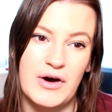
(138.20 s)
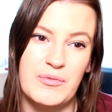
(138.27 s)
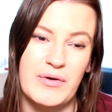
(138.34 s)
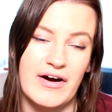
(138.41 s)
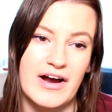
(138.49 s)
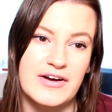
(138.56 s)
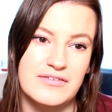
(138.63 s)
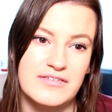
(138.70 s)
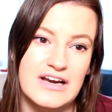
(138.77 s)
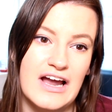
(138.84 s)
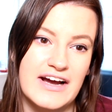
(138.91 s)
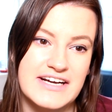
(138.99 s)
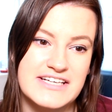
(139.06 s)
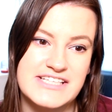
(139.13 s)
I'd
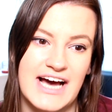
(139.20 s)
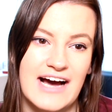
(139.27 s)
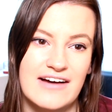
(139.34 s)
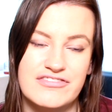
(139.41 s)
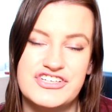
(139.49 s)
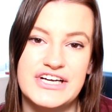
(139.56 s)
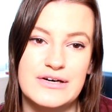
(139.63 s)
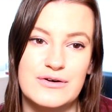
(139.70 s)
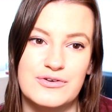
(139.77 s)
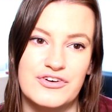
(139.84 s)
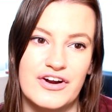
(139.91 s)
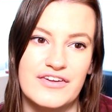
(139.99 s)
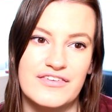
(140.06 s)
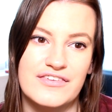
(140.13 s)
like to have
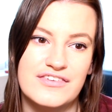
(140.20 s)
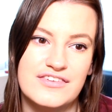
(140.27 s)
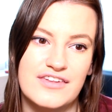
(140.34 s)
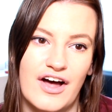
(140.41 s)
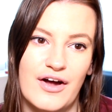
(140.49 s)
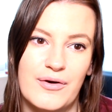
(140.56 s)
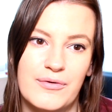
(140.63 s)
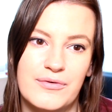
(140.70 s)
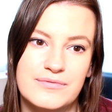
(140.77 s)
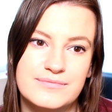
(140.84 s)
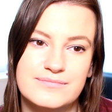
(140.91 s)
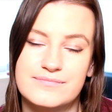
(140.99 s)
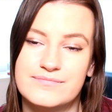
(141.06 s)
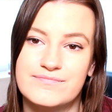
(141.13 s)
children. So
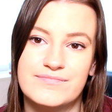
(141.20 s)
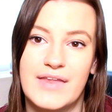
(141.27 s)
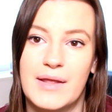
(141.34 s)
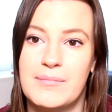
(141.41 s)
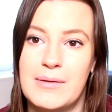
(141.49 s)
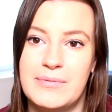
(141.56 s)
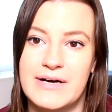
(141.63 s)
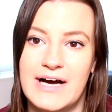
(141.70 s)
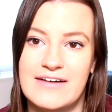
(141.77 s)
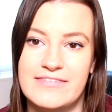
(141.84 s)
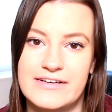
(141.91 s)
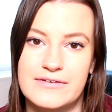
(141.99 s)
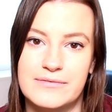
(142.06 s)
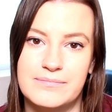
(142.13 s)
maybe I'll
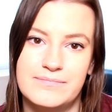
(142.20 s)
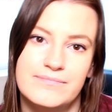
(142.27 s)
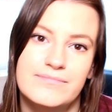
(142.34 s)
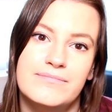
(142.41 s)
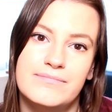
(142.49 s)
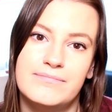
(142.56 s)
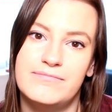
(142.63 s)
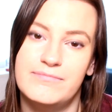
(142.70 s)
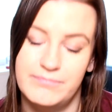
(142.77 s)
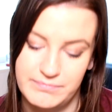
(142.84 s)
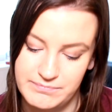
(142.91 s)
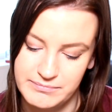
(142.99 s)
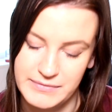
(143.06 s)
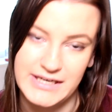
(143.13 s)
have a little
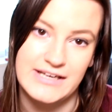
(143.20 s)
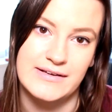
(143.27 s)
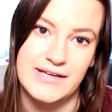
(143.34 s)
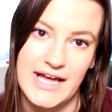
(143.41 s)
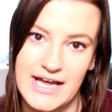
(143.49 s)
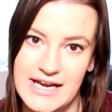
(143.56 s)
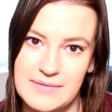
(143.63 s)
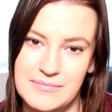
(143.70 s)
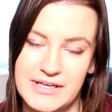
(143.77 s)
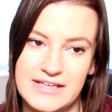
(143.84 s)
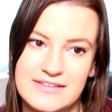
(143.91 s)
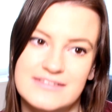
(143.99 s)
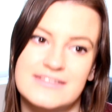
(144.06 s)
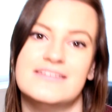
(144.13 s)
mini
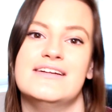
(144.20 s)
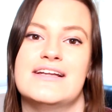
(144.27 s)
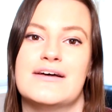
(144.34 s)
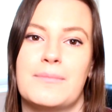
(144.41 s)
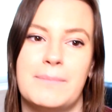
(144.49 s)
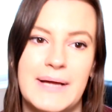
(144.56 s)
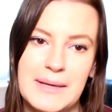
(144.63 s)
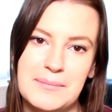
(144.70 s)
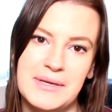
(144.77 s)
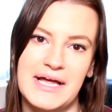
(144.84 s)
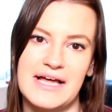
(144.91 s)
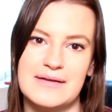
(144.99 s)
Aimee, a little baby